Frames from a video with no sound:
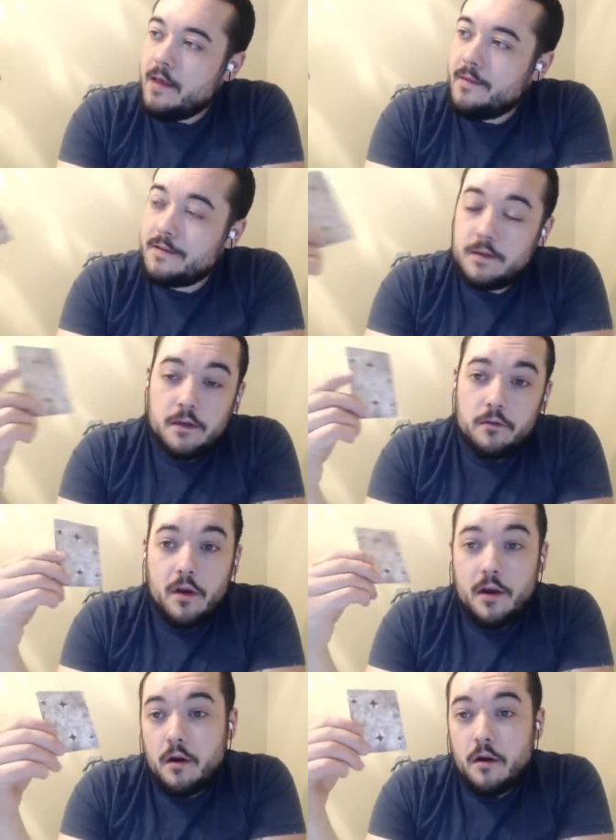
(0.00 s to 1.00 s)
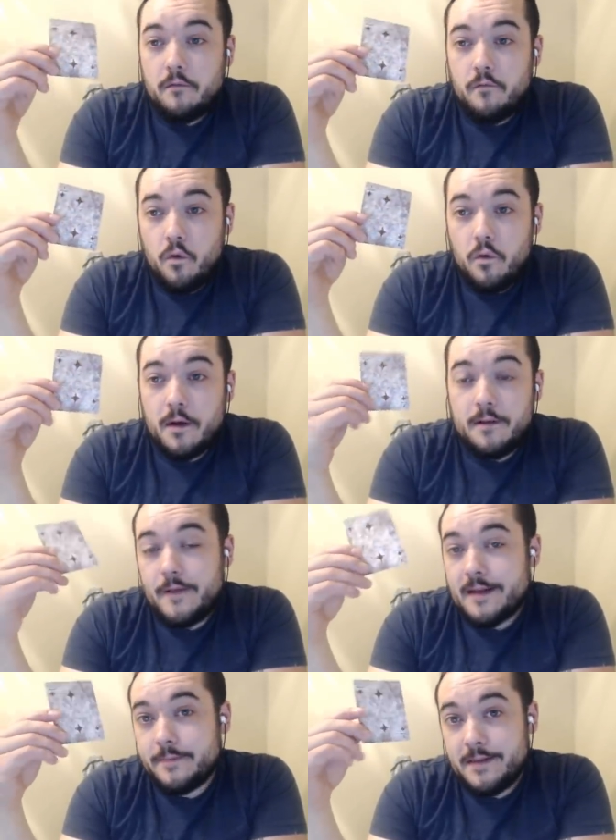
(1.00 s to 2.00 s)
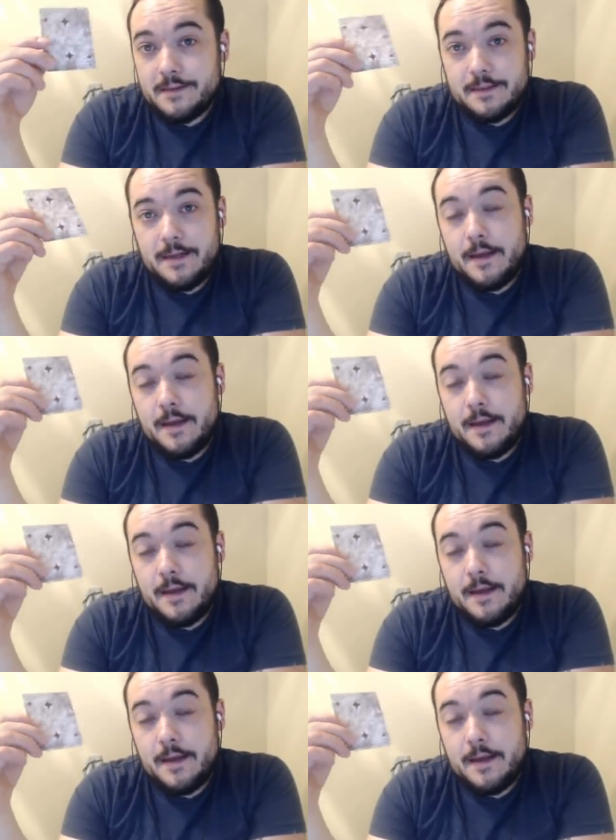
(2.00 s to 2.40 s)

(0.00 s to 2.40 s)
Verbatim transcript: This is a great card for investments,